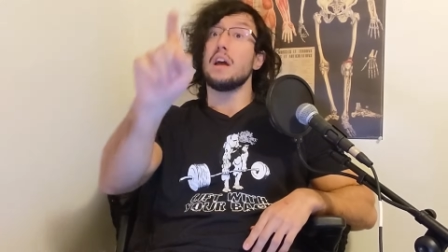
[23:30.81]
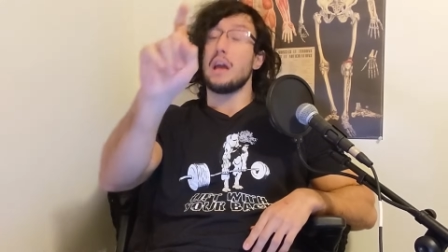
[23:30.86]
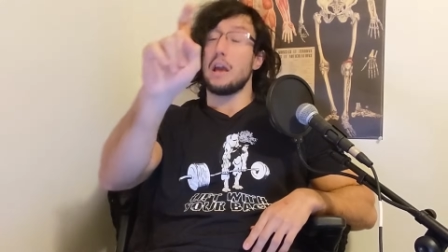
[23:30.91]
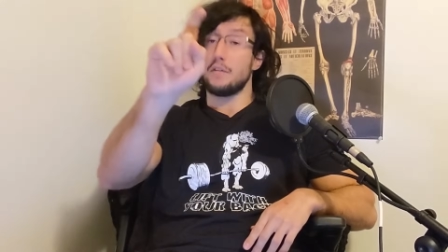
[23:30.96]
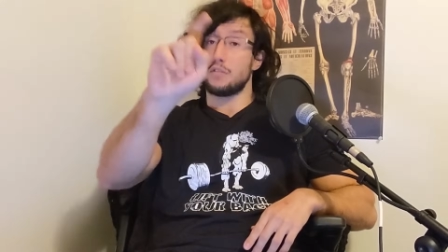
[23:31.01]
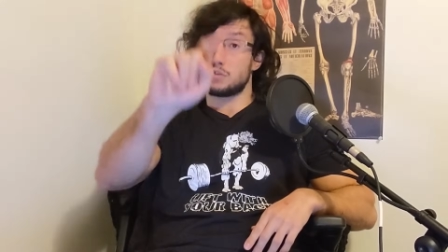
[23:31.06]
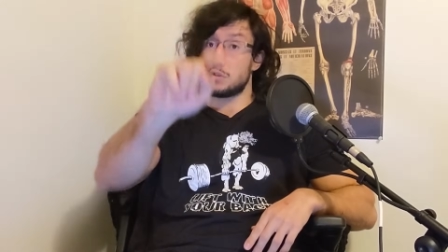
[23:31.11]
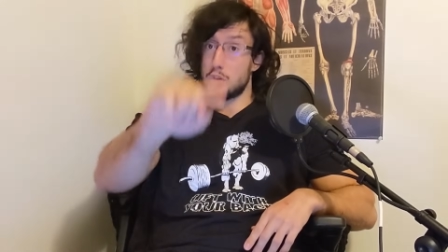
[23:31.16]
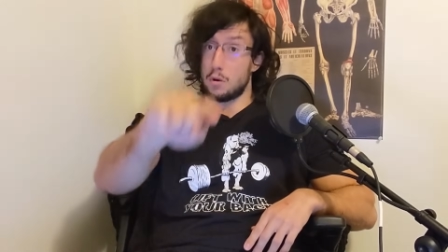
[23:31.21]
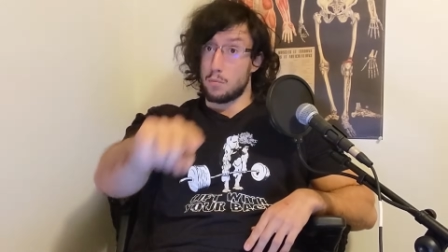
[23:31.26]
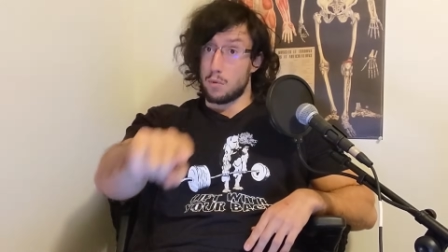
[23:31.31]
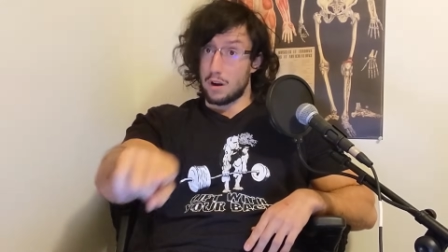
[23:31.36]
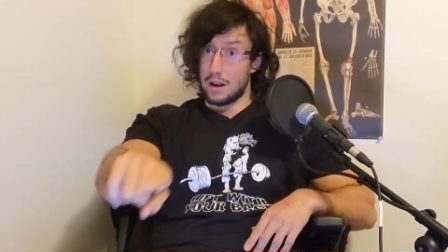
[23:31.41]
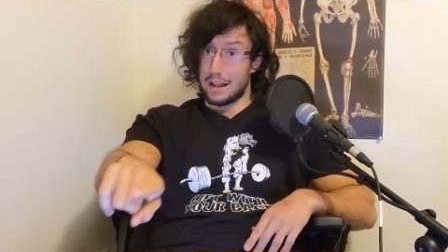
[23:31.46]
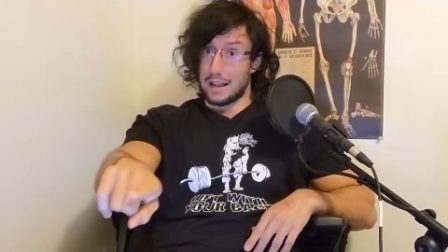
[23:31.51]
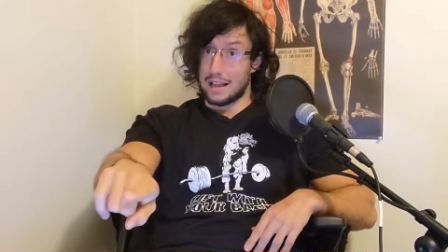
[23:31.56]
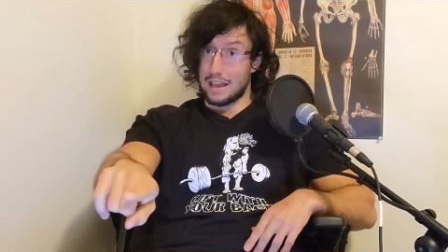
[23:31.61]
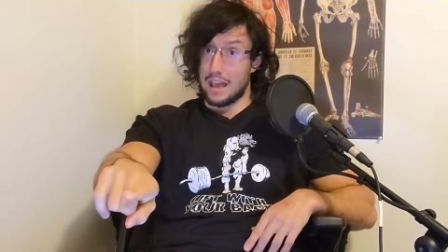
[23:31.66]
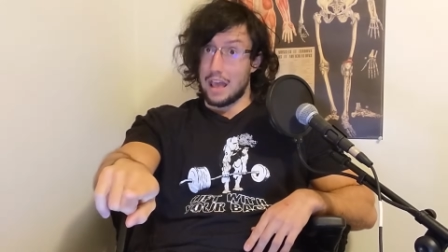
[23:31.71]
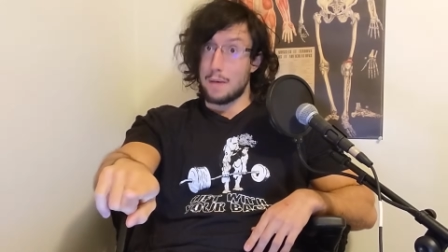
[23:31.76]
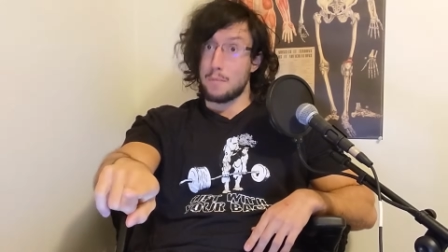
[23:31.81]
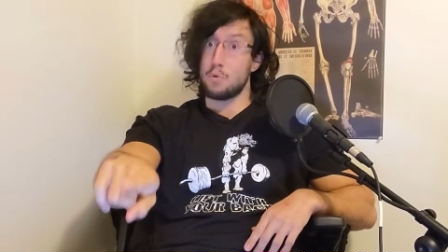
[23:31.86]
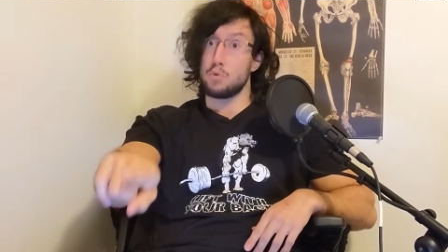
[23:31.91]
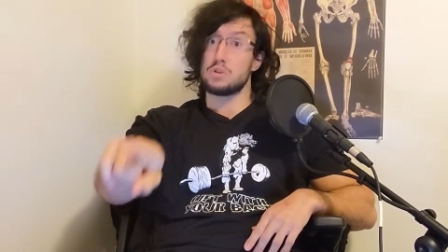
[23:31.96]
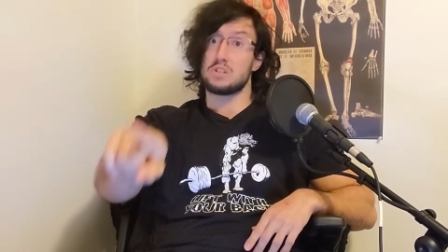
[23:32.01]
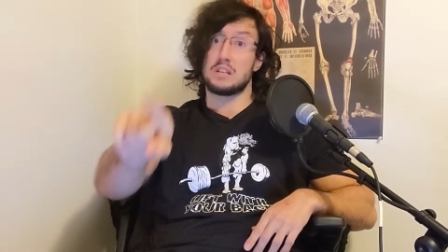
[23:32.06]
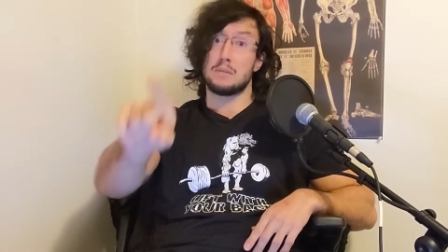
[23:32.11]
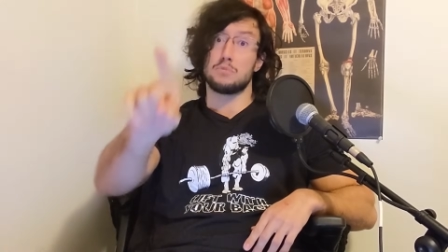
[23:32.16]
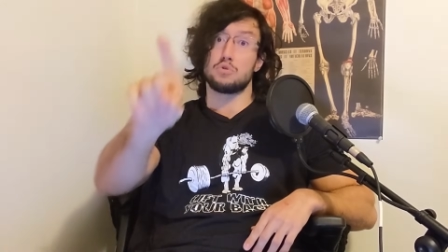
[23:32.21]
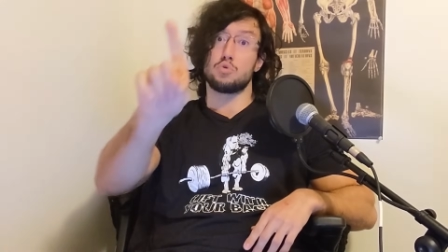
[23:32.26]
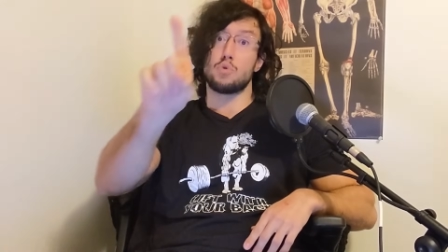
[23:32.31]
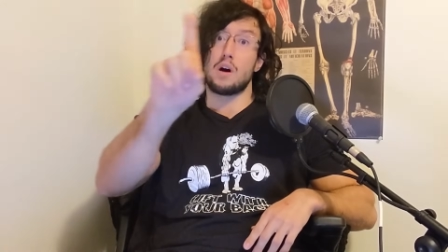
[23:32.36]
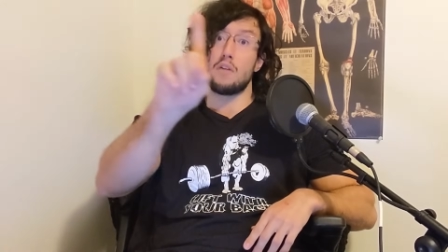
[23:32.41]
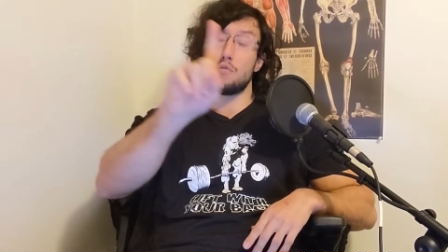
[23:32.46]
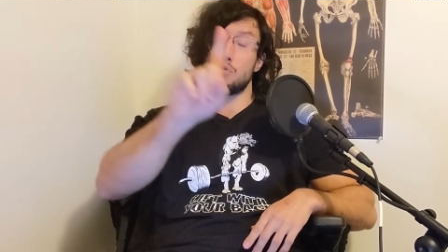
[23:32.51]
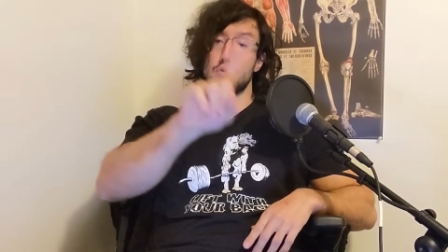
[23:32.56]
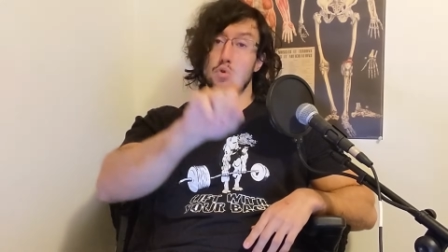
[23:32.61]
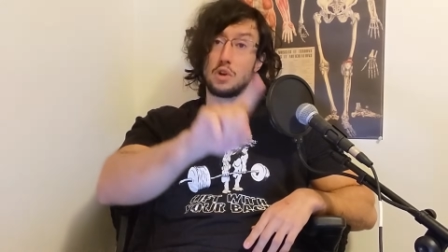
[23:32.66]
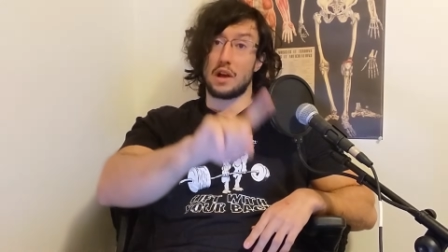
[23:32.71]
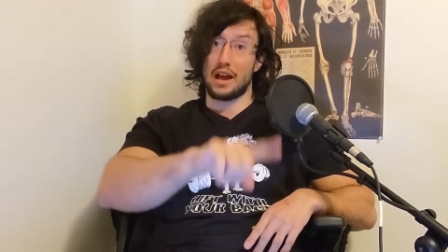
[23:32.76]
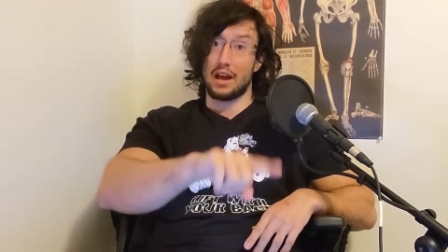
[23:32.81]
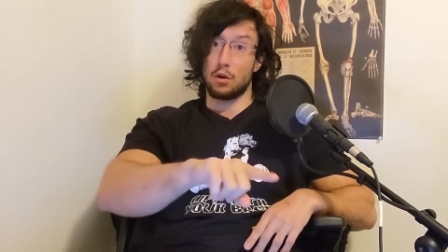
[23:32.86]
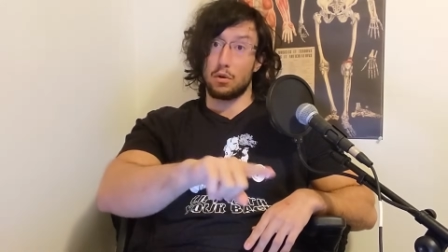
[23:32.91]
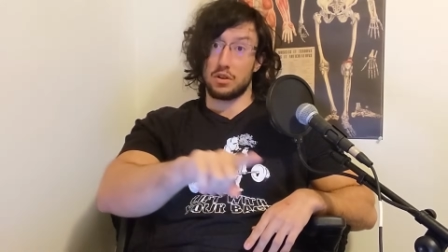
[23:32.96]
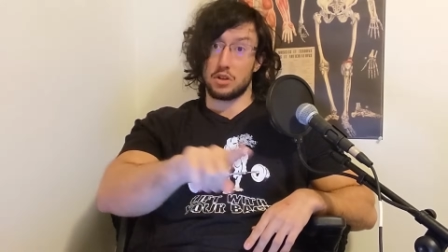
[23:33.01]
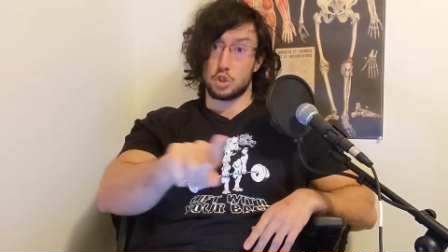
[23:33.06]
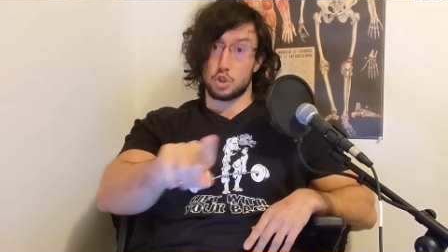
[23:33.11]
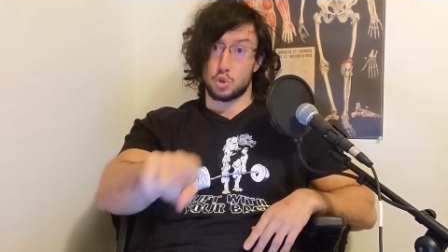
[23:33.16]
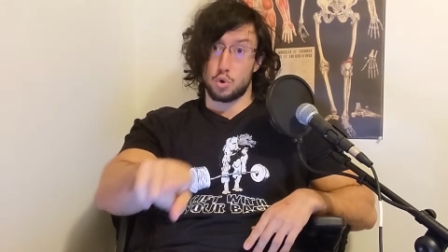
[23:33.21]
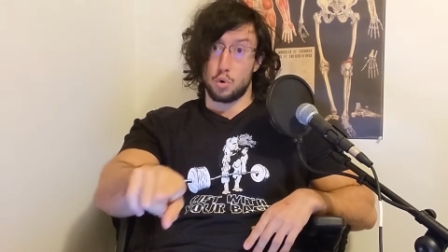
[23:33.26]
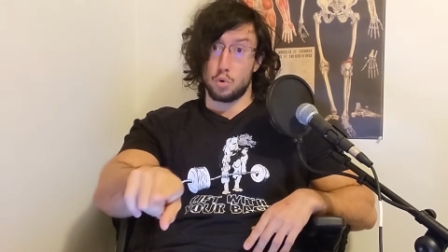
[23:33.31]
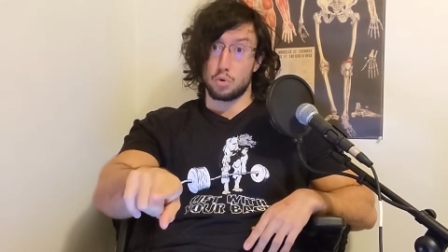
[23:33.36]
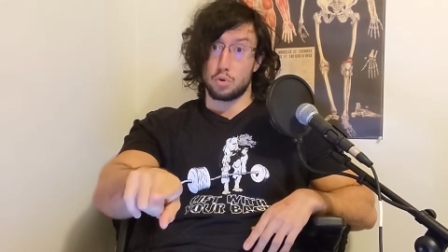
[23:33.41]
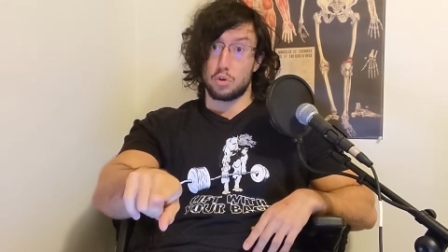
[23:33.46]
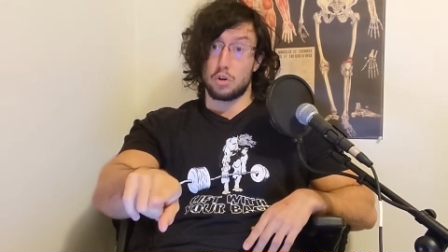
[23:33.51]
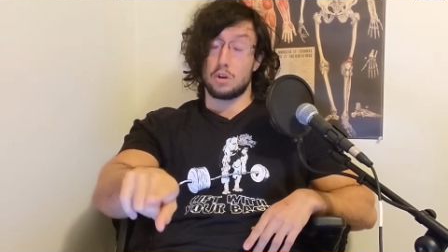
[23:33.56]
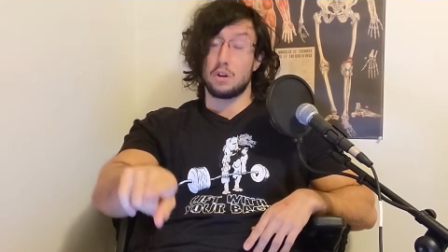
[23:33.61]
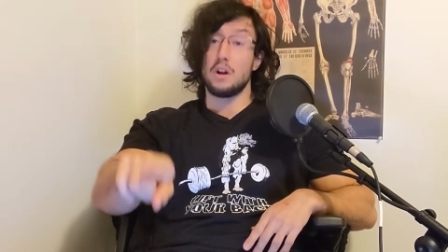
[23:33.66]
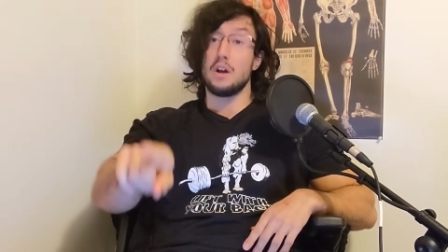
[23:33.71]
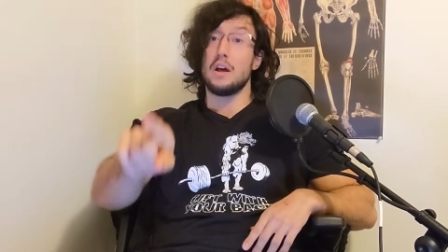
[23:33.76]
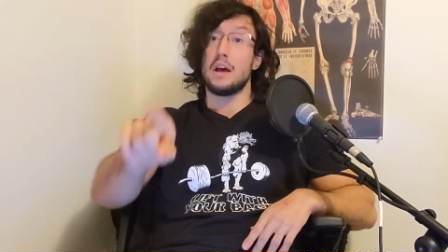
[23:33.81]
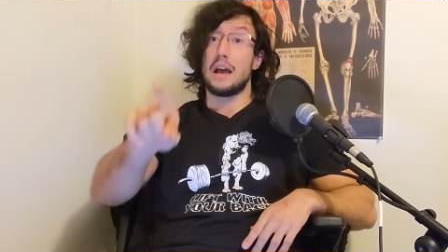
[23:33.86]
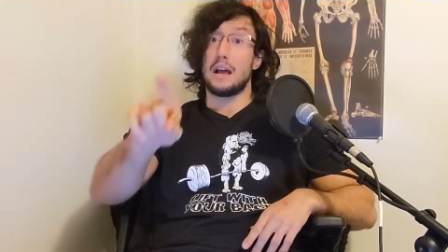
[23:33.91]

if someone like him who seems to have a good head on his shoulder